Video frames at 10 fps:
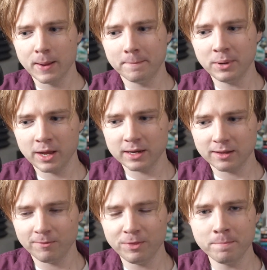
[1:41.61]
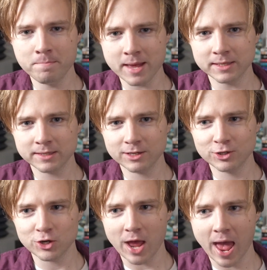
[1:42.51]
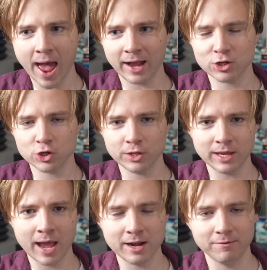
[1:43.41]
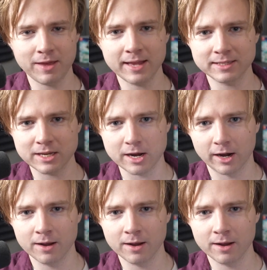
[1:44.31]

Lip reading: but the message actually kind of hits here.